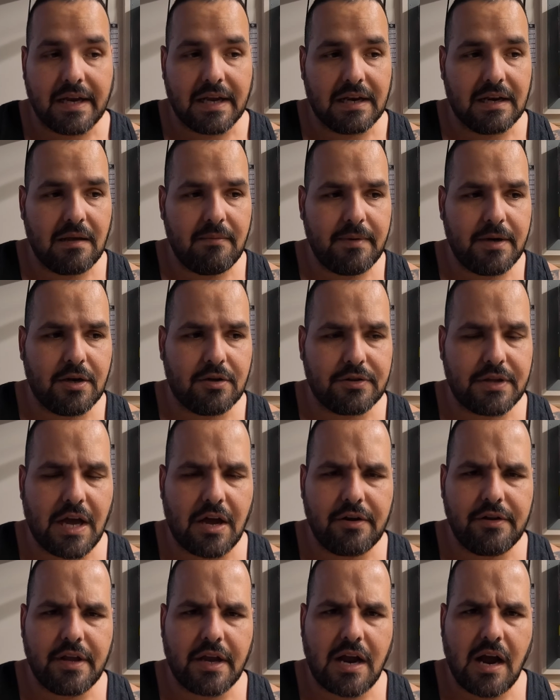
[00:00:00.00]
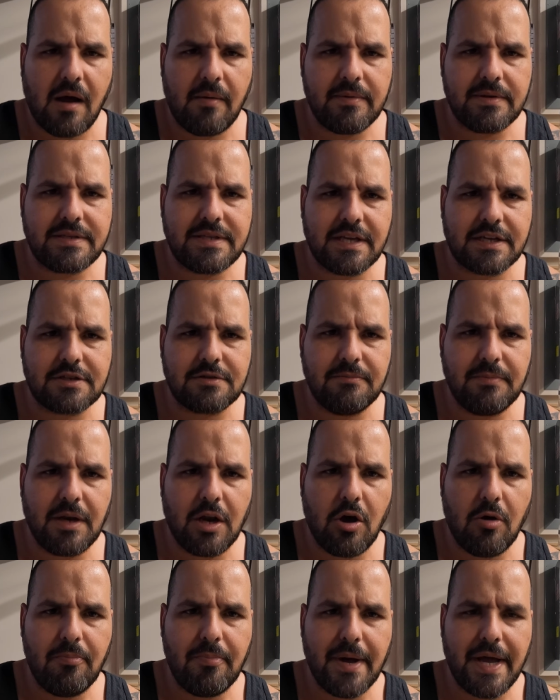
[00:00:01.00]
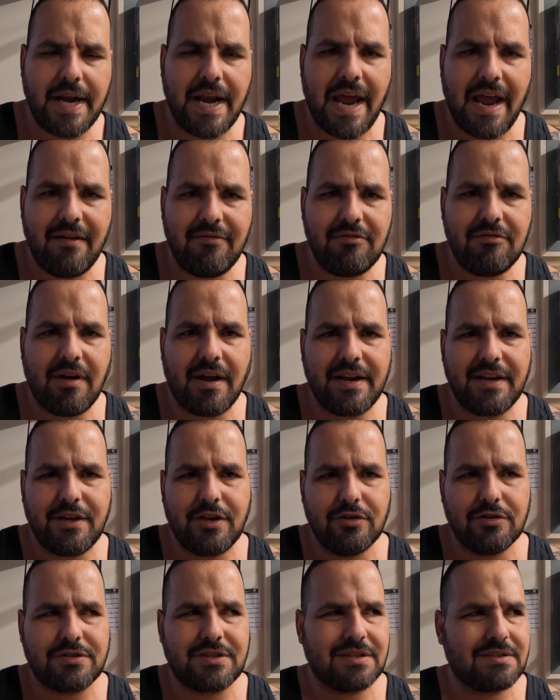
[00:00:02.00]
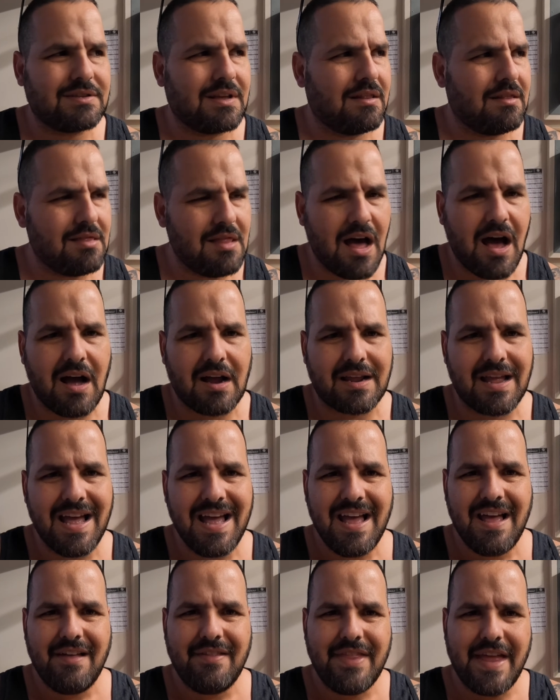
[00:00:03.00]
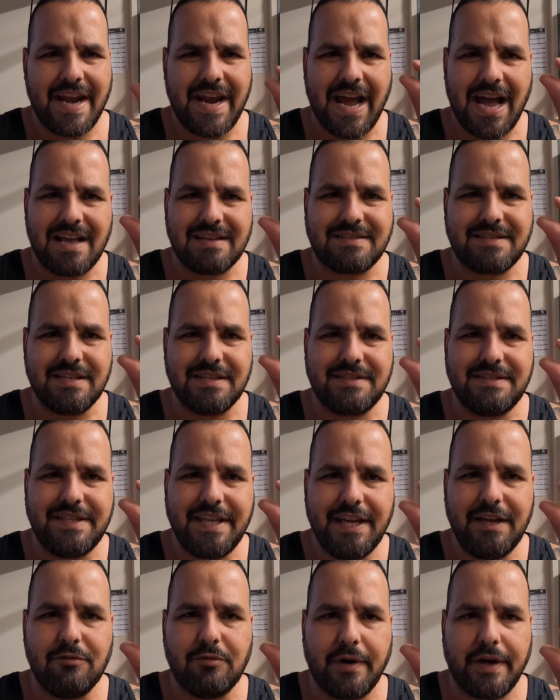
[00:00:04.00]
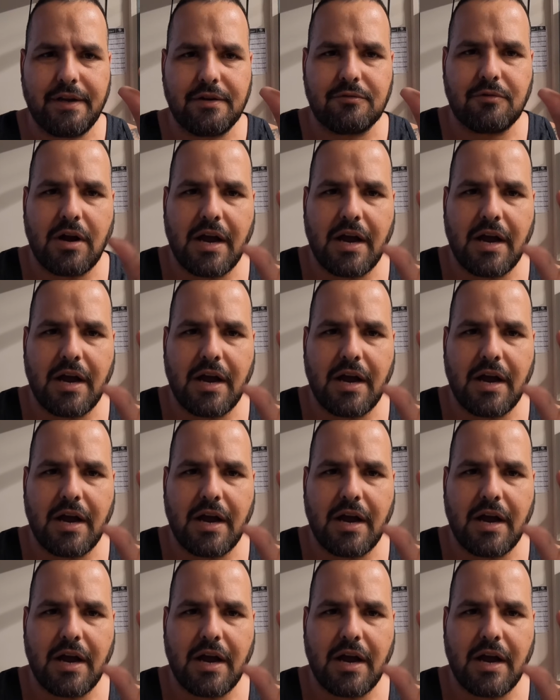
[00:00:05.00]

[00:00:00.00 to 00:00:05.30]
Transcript: Again, let me know down in the comment section below. But everybody uses a lock that has this D-ring,